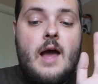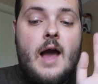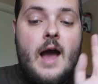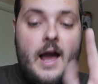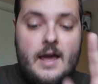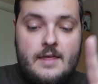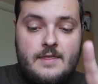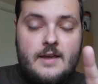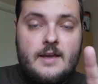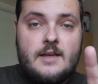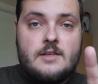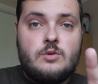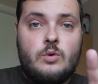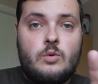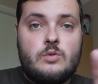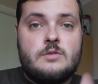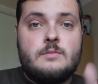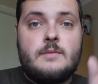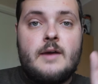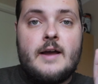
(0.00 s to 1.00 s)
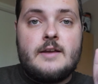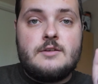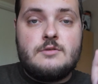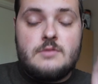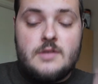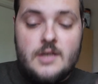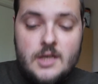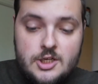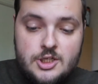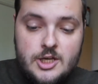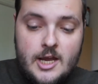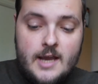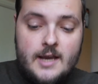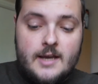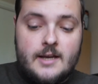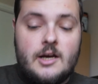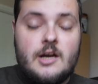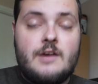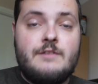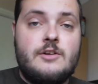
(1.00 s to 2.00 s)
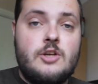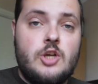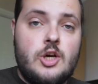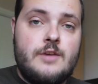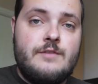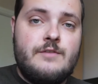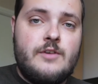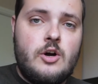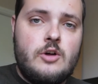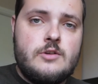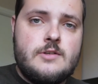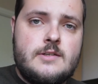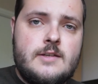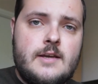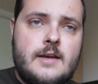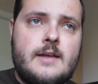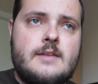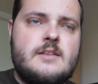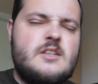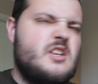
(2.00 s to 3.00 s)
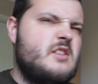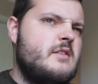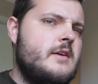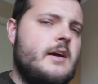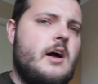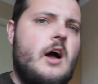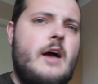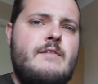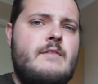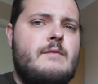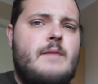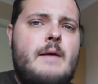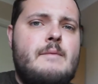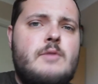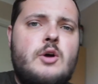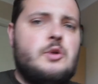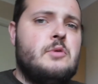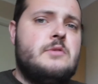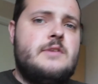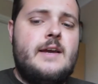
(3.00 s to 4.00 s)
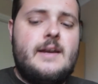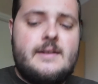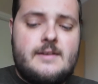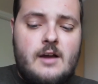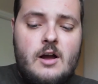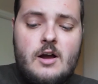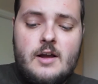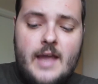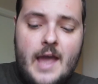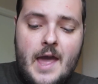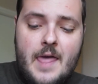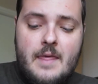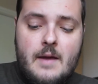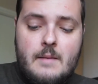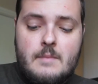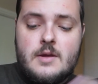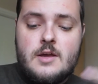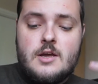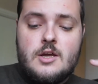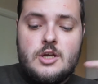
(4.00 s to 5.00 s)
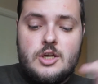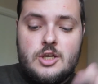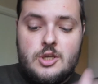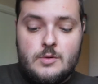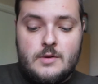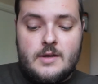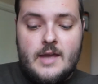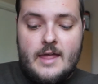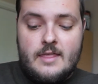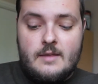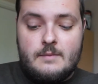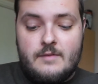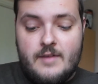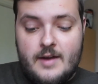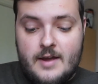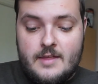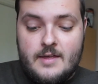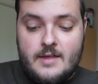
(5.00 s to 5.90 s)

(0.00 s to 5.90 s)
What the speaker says: I think it's awesome, guys. You need to check it out. If you're looking for concert tickets and you think, I'm going to take it, I can't get them, you can get them via